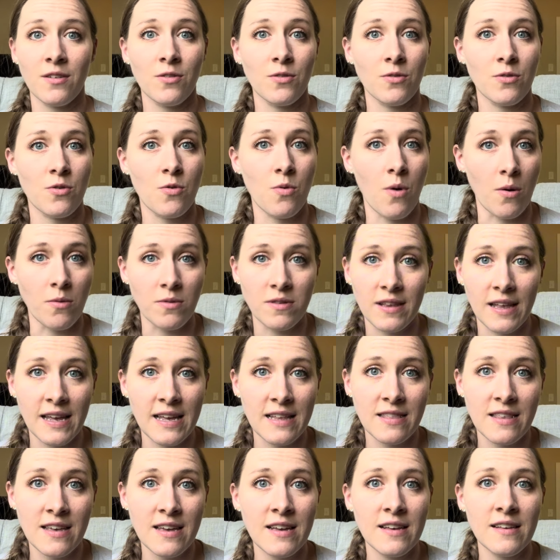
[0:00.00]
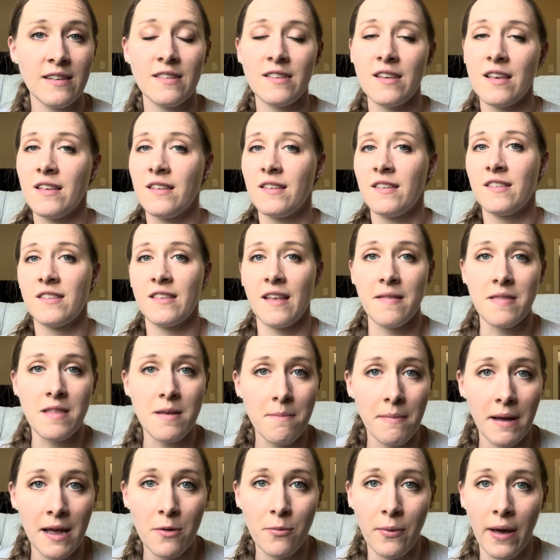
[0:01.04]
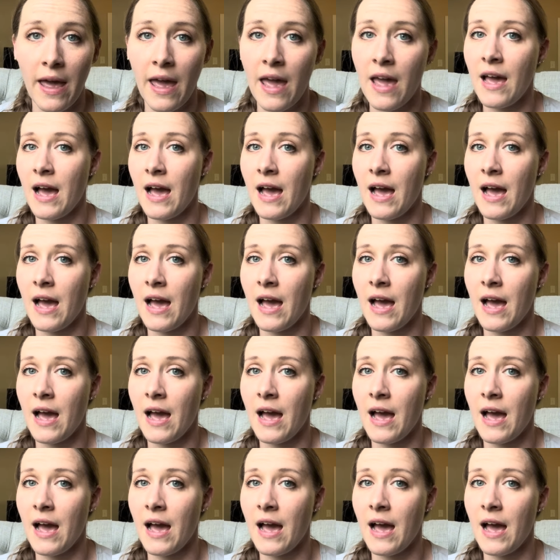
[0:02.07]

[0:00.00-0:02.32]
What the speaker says: quotes like this, send them my way.